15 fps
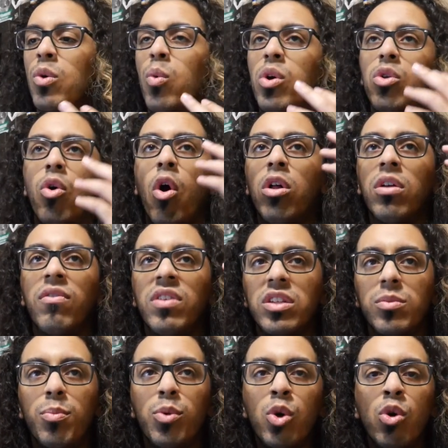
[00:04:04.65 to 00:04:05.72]
with all of
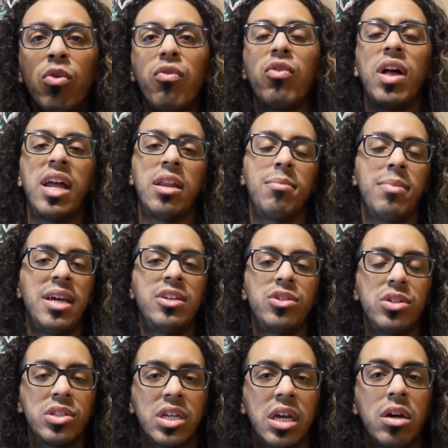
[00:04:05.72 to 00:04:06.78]
its beautiful
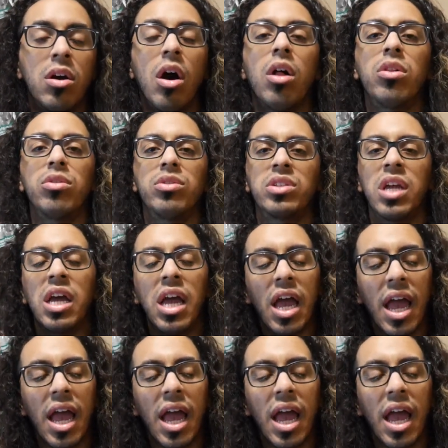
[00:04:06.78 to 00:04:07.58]
animations and colors